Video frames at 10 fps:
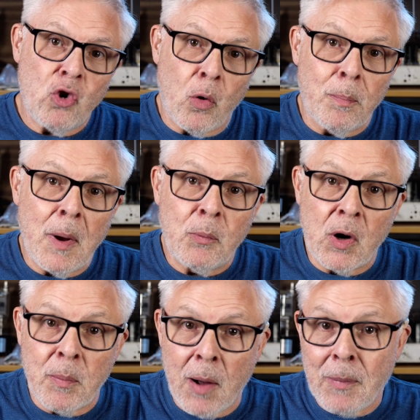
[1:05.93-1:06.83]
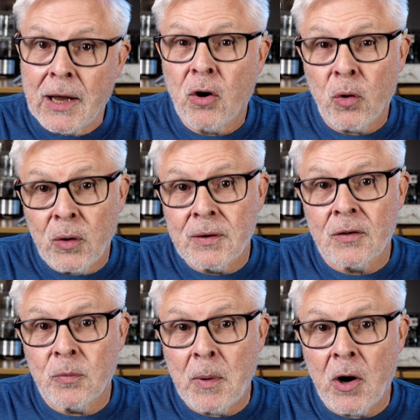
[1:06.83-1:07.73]
your memory about my current
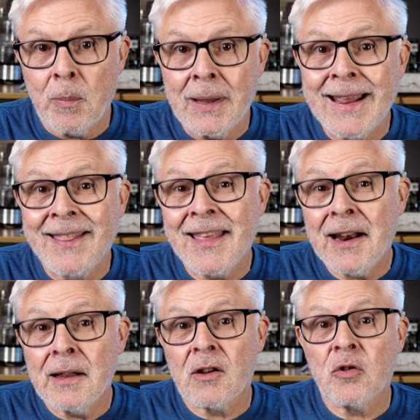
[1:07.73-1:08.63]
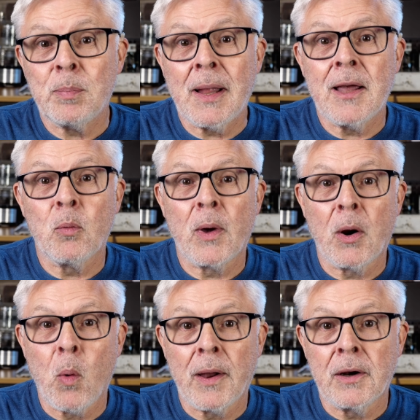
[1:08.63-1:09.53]
experiment, and then I'll explain what I
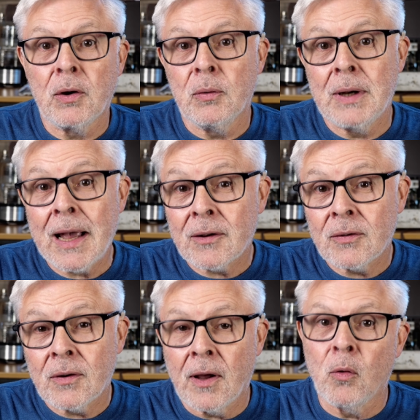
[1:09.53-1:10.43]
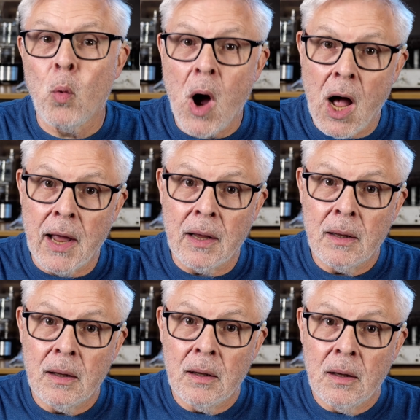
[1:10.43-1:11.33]
want to do next and why.
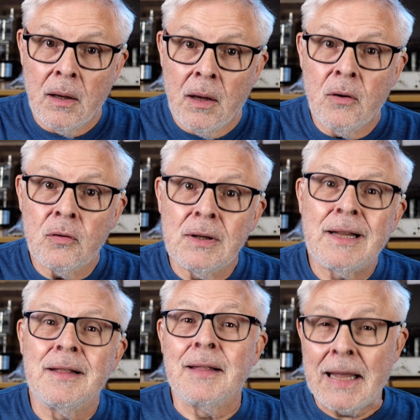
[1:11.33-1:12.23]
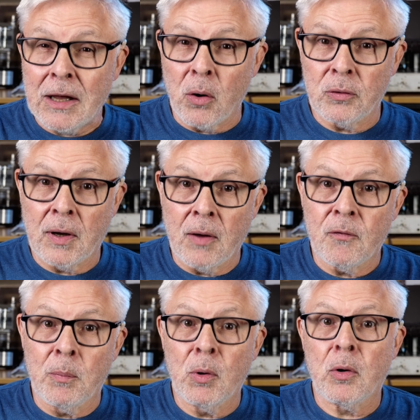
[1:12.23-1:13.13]
Here's a little lingo to get
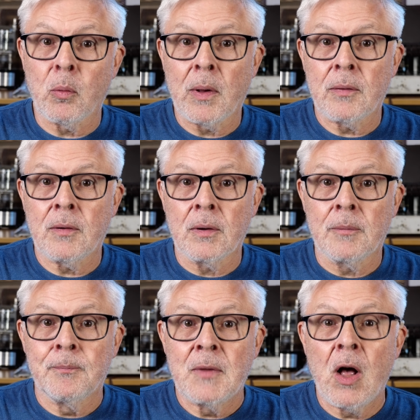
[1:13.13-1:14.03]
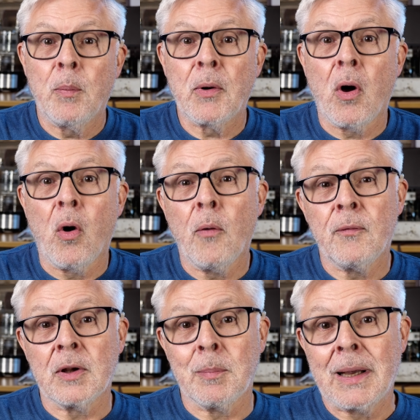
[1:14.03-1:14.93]
familiar with to help it all
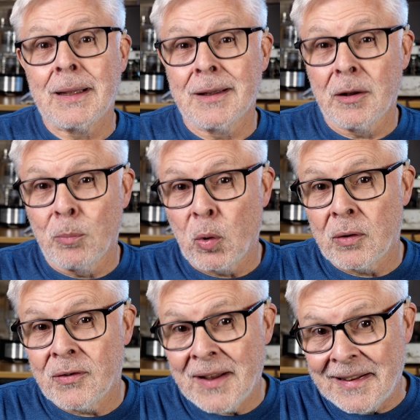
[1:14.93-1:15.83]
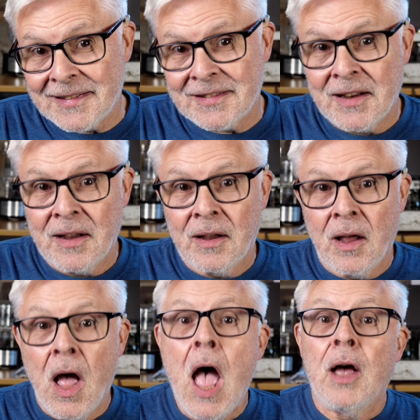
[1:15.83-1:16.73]
hopefully make a little more sense.
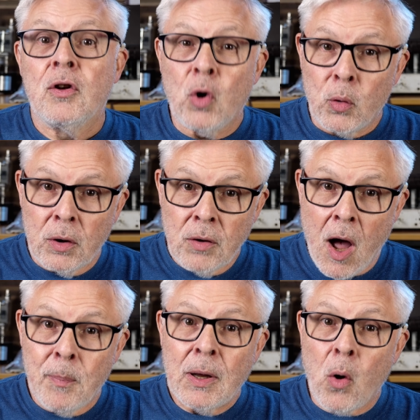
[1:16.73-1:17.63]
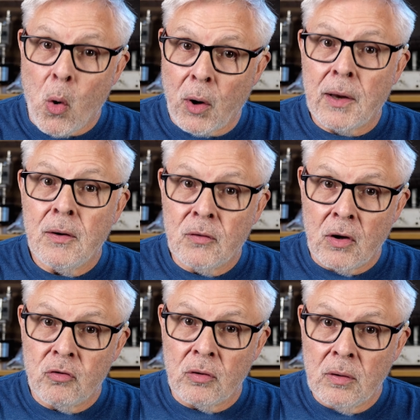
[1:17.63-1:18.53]
Tonotopic
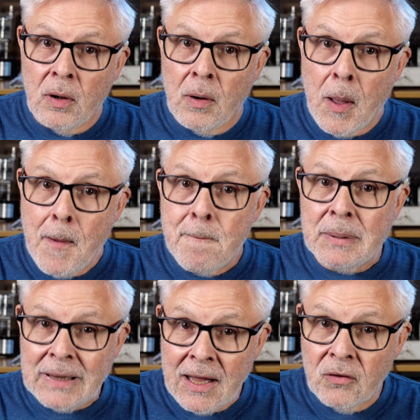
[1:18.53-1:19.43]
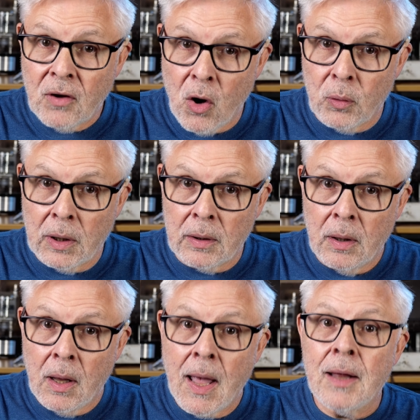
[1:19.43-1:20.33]
organization, place
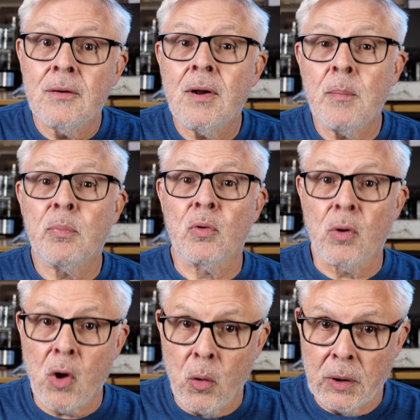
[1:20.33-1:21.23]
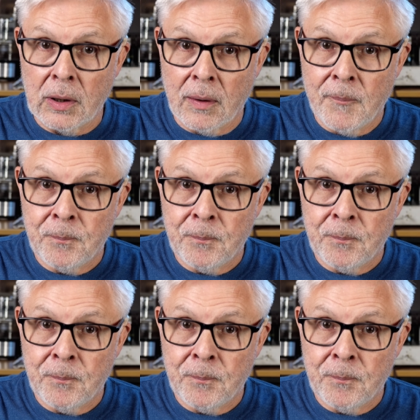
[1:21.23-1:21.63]
coding, and temporal coding.